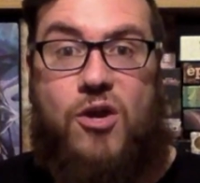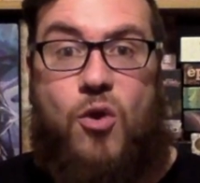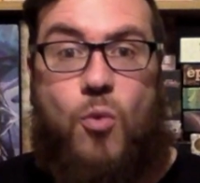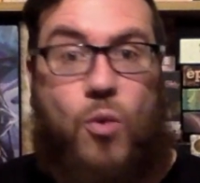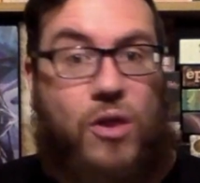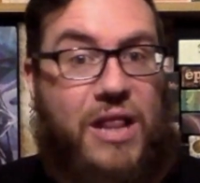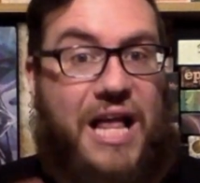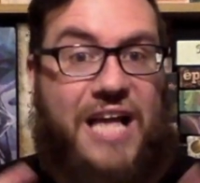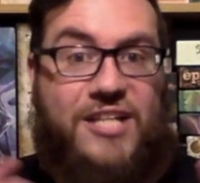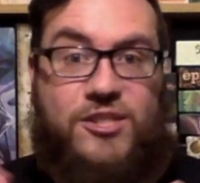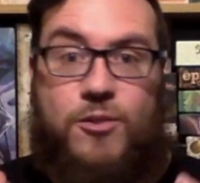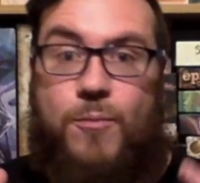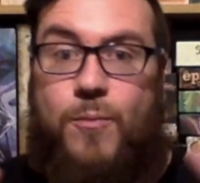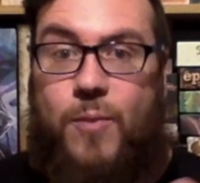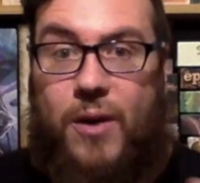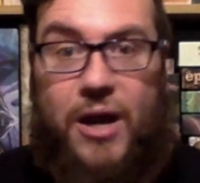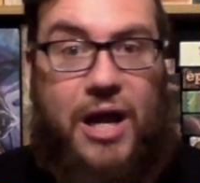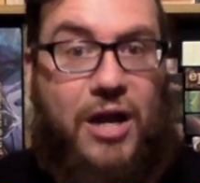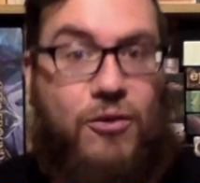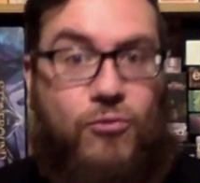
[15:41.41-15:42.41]
Well, as a
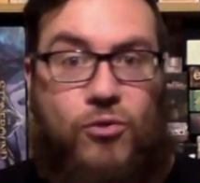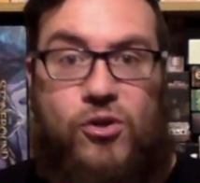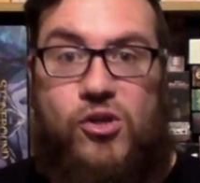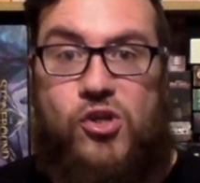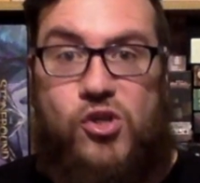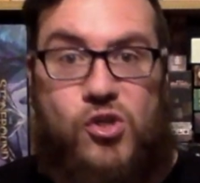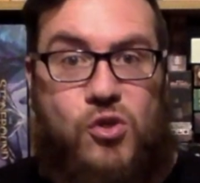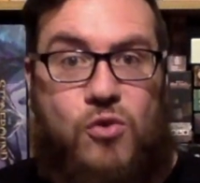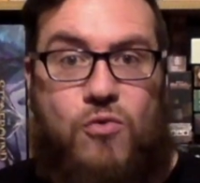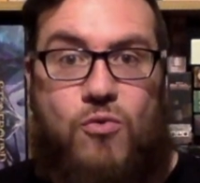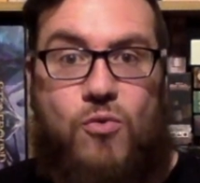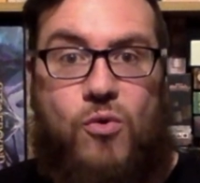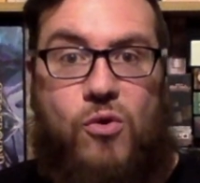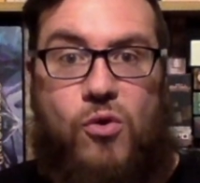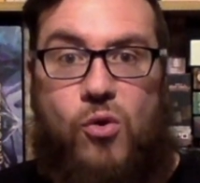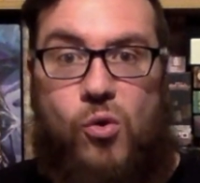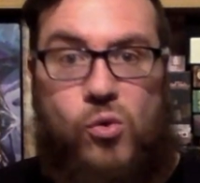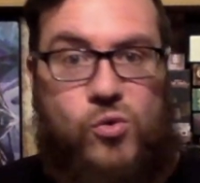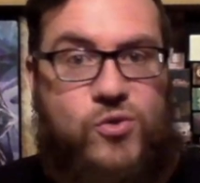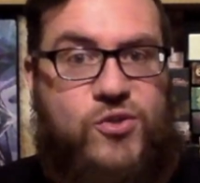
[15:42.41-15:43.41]
pirate, you
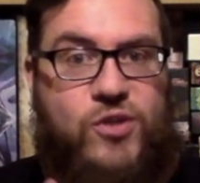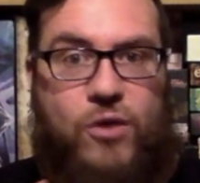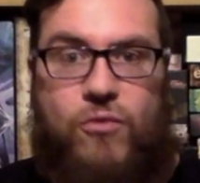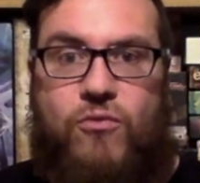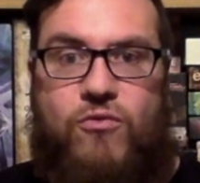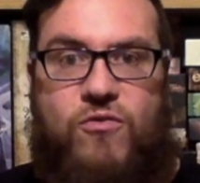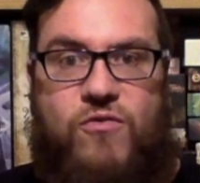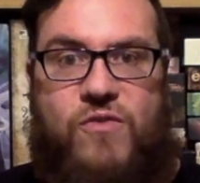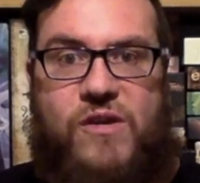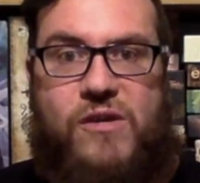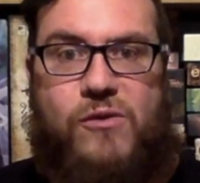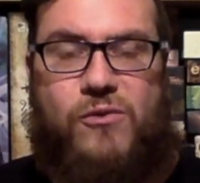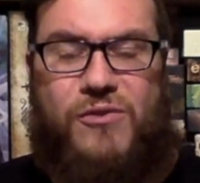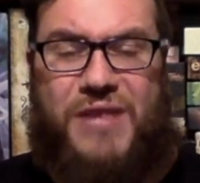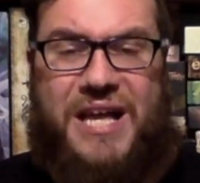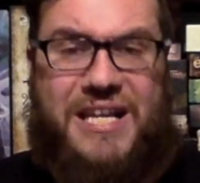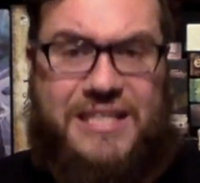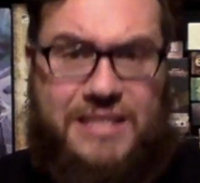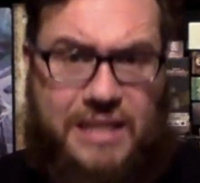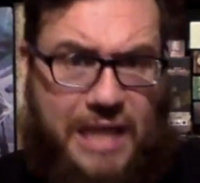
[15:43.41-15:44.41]
also feel that